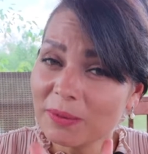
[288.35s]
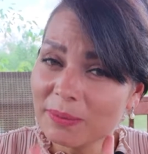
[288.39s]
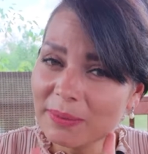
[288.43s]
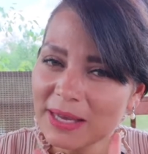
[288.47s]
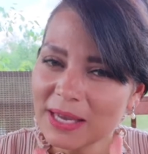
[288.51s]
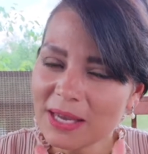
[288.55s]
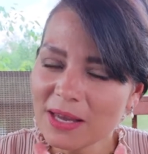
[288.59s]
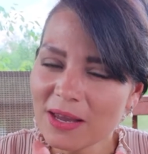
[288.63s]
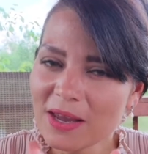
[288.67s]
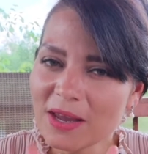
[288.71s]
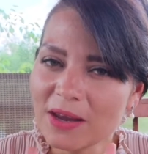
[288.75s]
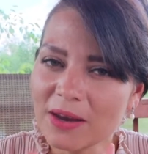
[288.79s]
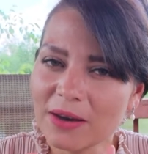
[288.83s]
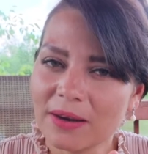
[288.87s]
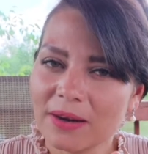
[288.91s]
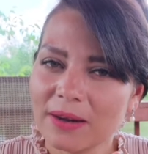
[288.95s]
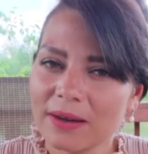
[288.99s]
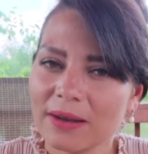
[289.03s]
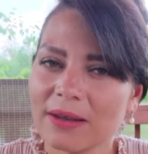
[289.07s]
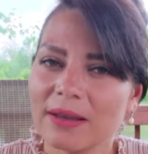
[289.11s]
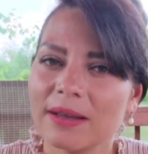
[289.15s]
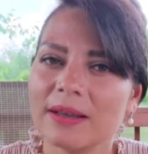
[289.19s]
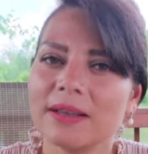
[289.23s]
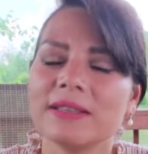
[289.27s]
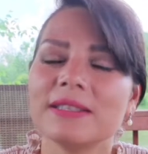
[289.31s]
and me here,
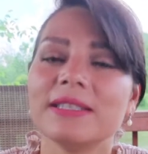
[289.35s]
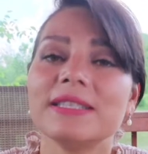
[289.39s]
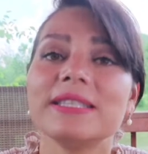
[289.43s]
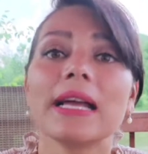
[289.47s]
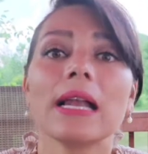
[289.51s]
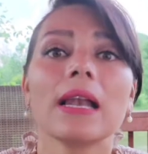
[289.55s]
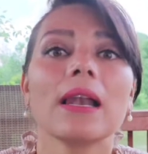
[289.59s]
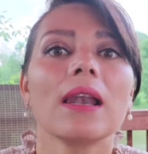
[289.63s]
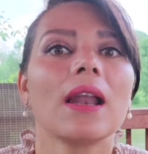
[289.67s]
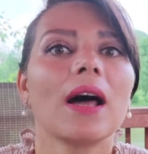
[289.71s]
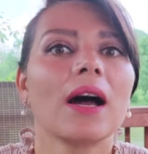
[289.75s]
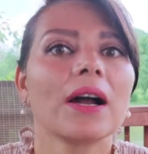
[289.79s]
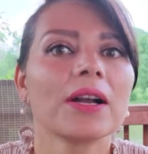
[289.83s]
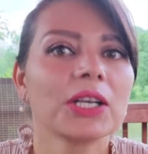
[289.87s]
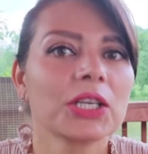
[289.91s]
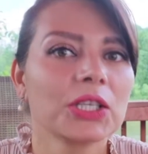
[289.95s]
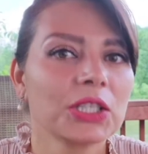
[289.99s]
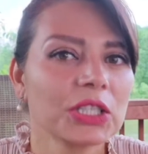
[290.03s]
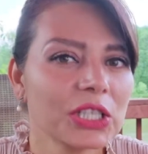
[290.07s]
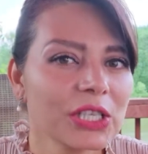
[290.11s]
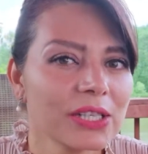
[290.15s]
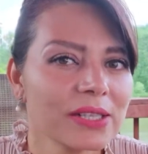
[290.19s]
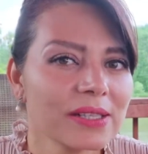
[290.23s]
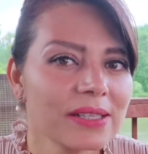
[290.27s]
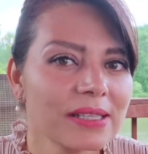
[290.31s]
the longer
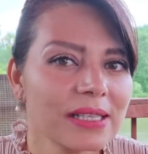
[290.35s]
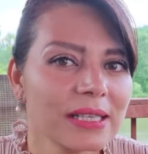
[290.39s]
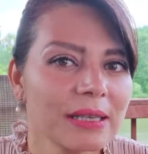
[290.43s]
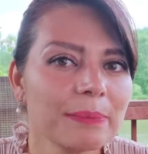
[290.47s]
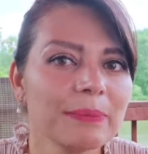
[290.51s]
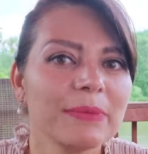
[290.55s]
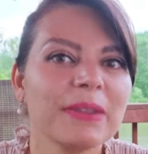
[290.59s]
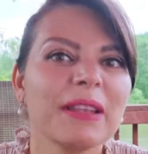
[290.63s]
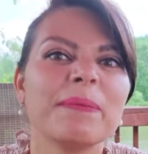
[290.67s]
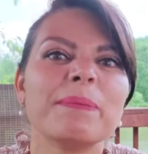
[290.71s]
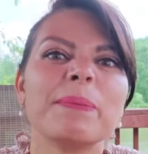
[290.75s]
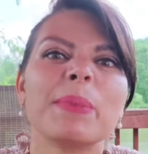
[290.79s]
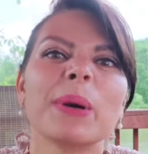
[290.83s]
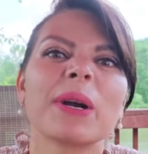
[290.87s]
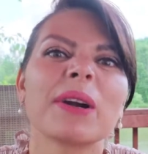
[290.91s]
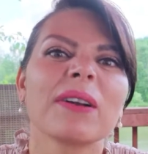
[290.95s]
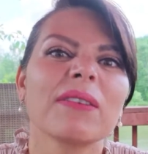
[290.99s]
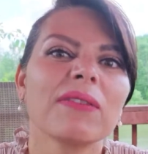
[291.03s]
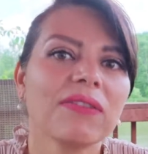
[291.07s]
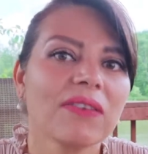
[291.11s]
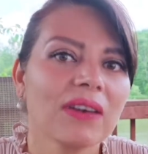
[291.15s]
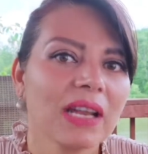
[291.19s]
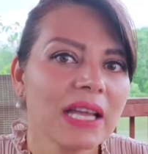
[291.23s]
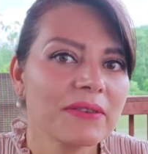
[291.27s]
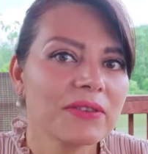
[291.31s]
you steep, the better
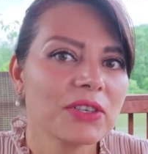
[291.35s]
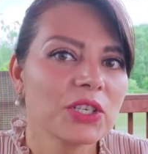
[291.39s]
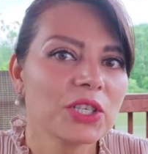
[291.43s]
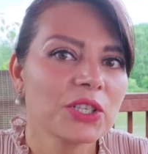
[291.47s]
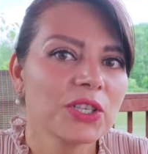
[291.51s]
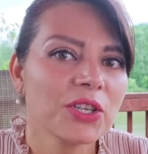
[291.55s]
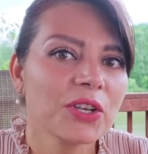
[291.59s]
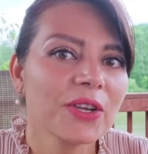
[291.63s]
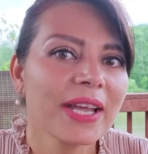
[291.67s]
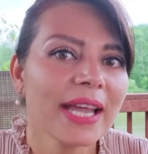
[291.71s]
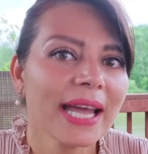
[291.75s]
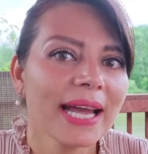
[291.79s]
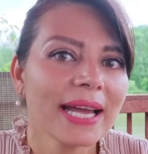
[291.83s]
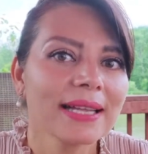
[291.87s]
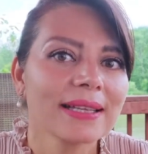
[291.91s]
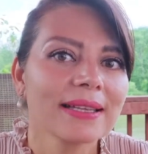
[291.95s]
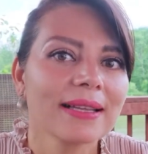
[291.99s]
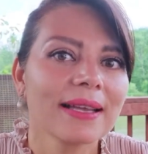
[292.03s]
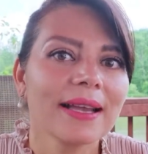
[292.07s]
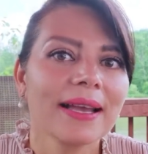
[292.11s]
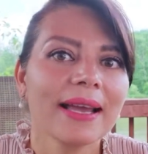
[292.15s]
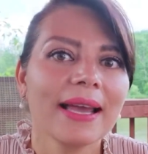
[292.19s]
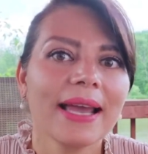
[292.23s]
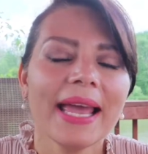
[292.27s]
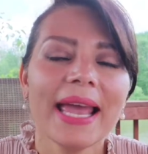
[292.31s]
flavor you get,
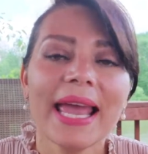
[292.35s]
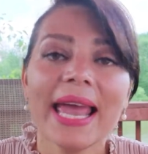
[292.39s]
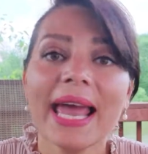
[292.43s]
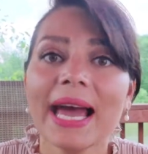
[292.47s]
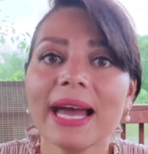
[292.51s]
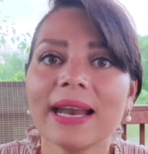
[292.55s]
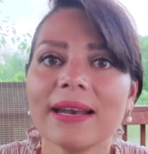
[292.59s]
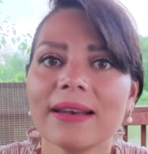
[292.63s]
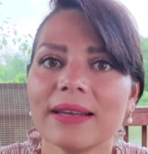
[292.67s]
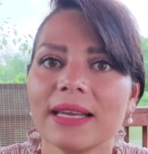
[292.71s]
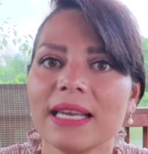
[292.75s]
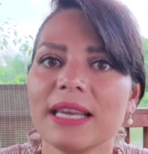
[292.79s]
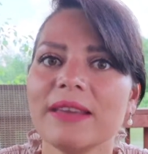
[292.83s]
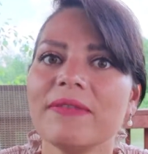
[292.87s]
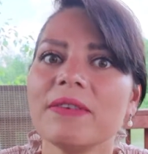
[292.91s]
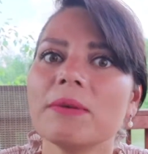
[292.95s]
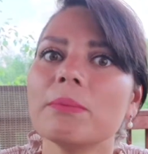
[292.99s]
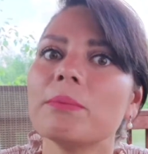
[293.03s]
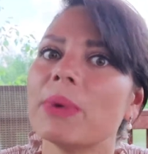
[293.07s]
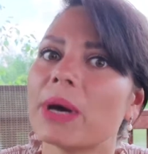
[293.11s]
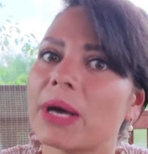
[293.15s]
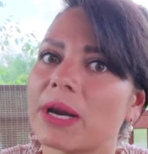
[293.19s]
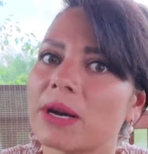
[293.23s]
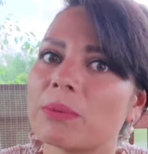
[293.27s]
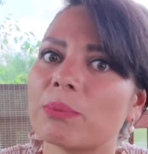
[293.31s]
and
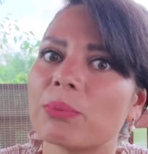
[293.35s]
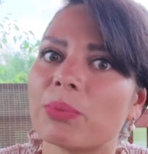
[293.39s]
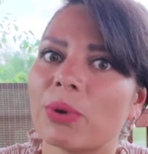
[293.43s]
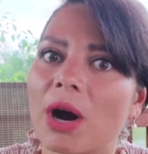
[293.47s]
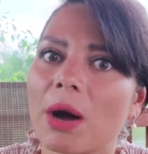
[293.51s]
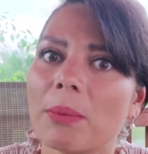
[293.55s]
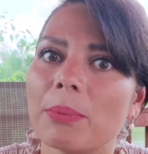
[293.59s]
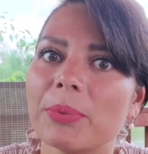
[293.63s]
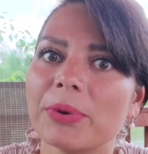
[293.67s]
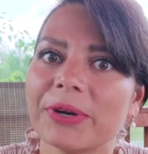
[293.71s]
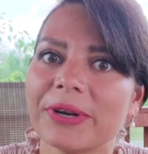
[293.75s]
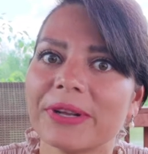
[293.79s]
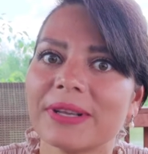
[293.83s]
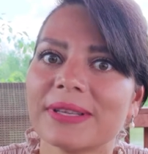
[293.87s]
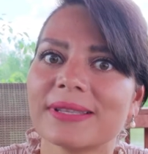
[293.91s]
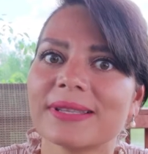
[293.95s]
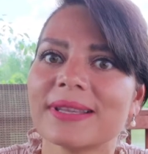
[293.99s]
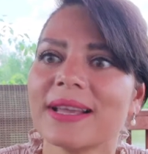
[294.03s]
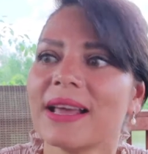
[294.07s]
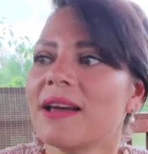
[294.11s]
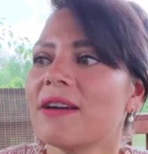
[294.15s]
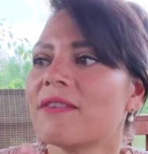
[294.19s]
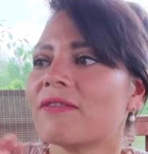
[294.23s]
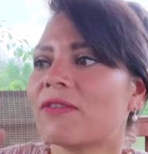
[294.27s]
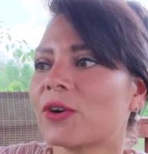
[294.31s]
even better properties.
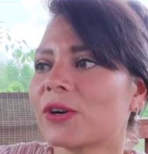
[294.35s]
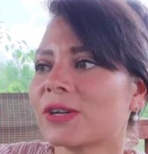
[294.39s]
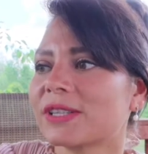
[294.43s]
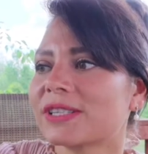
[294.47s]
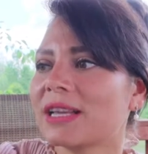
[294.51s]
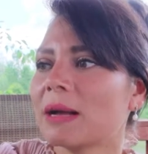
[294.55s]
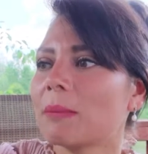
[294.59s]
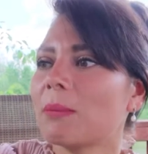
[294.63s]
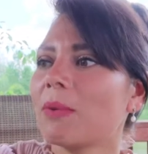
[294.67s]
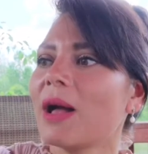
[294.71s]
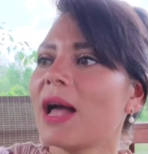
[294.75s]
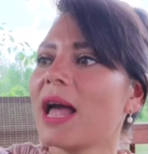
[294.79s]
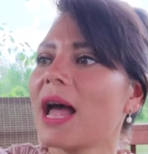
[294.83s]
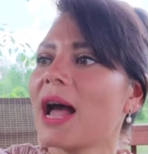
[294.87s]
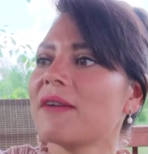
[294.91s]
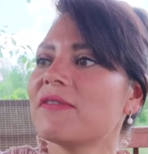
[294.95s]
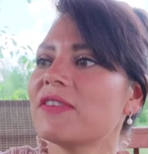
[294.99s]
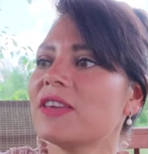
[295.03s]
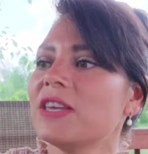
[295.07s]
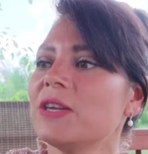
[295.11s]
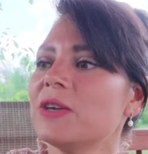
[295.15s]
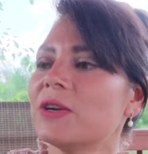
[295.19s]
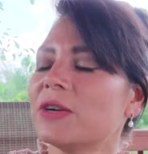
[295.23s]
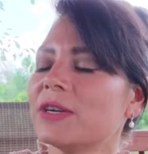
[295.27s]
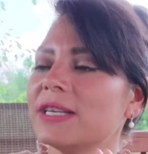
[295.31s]
For example, I have
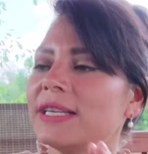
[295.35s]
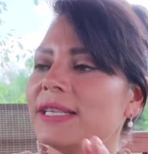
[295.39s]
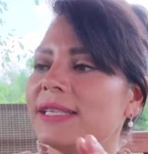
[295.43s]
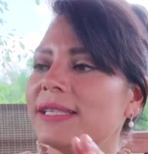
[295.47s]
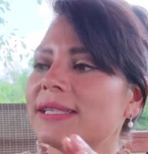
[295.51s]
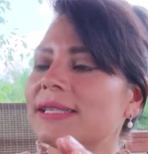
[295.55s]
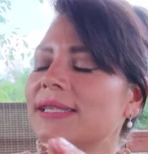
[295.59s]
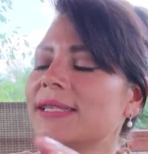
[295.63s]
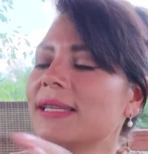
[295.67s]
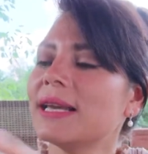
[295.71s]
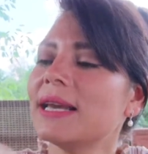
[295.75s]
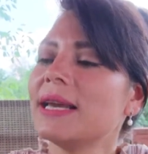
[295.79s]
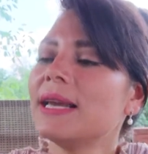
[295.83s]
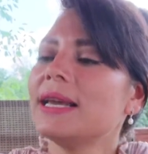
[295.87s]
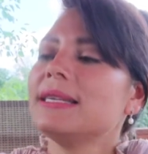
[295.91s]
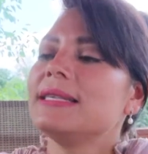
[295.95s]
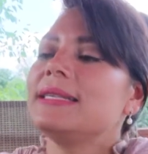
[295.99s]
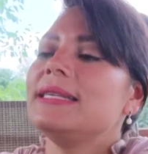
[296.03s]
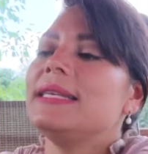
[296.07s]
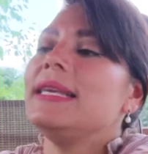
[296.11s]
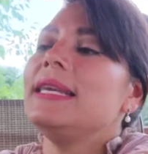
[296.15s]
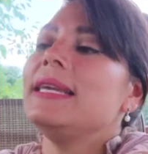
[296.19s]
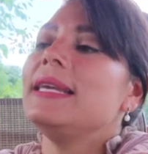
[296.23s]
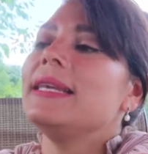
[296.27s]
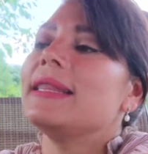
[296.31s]
here this
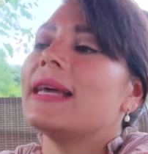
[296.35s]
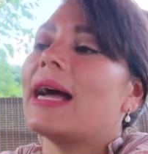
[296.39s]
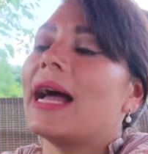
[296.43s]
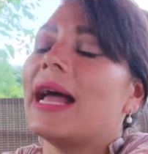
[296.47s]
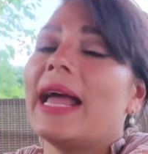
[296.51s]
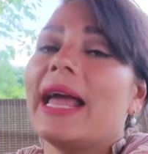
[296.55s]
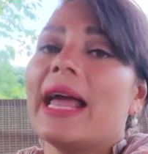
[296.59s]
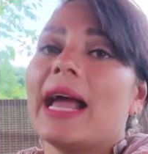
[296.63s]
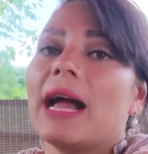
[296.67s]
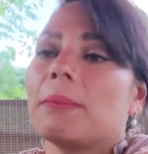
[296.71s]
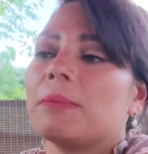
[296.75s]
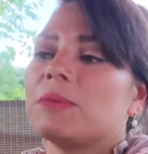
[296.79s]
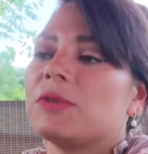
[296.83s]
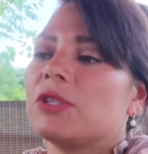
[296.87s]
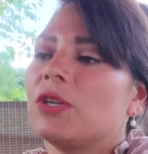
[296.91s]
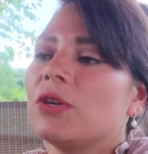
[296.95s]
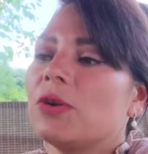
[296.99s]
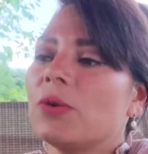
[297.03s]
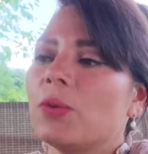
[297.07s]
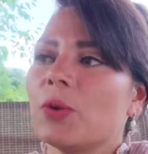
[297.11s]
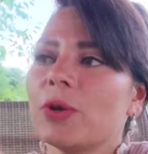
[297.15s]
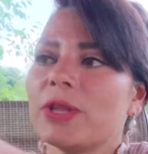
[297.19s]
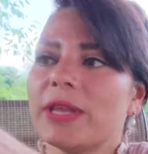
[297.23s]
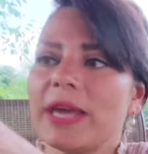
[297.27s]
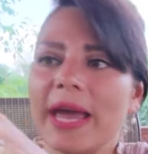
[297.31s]
tea that helps
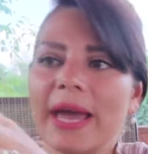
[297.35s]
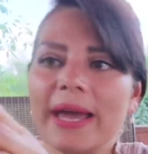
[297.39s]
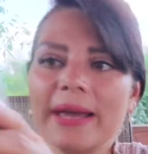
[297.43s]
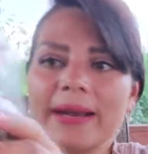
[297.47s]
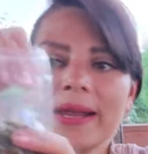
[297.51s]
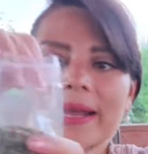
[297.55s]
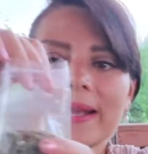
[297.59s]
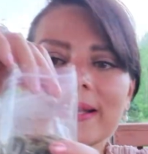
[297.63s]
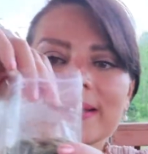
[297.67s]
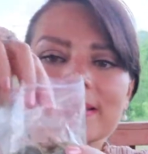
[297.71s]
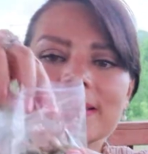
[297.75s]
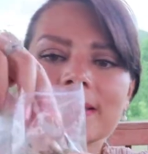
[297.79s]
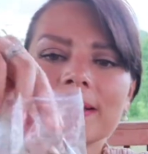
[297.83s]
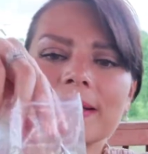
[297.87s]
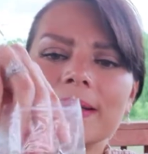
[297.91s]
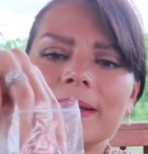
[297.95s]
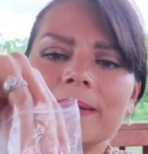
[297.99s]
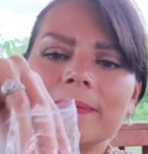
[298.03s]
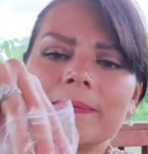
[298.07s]
you with headaches.